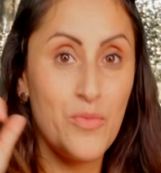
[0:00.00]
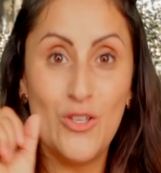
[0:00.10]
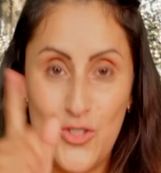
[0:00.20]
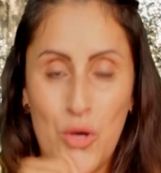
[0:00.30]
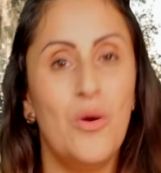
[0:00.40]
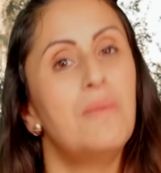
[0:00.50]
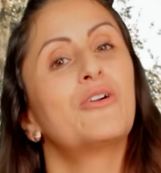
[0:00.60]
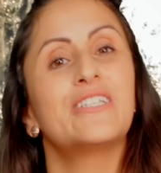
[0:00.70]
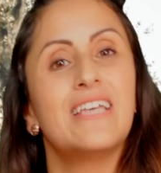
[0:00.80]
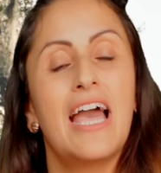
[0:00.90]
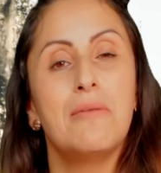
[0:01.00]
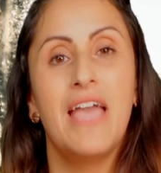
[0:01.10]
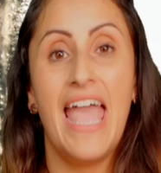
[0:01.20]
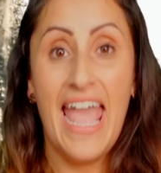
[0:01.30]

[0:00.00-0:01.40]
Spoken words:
So one more time,